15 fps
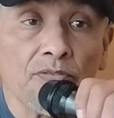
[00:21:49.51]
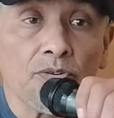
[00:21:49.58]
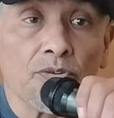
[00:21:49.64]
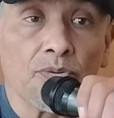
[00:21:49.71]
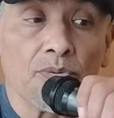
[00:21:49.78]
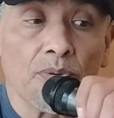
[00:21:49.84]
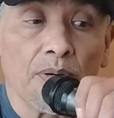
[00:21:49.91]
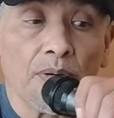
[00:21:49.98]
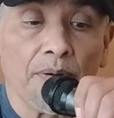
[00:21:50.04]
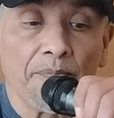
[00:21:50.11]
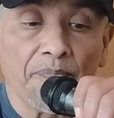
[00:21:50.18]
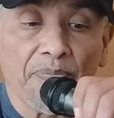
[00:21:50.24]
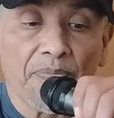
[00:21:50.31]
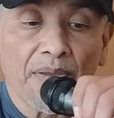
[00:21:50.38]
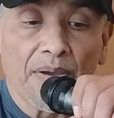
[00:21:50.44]
to
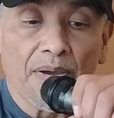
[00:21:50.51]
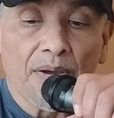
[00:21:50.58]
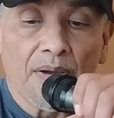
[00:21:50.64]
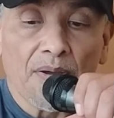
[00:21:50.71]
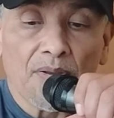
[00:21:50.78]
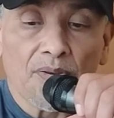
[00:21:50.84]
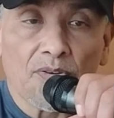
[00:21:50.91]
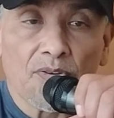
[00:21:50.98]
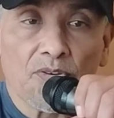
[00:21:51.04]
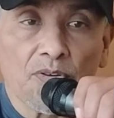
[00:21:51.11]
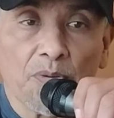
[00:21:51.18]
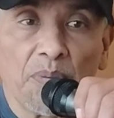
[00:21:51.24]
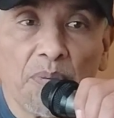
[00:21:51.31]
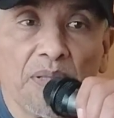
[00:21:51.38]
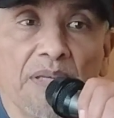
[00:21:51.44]

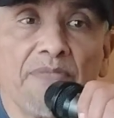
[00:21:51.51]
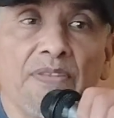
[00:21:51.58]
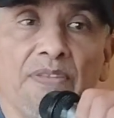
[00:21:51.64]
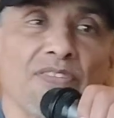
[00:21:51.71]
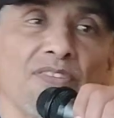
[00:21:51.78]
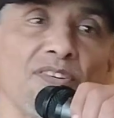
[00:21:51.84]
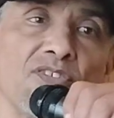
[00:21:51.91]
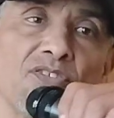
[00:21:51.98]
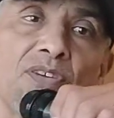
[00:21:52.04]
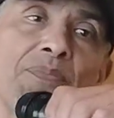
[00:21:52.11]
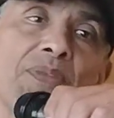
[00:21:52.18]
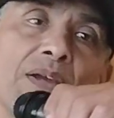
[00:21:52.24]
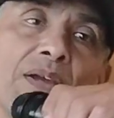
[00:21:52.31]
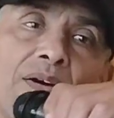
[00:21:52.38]
believe that there's something on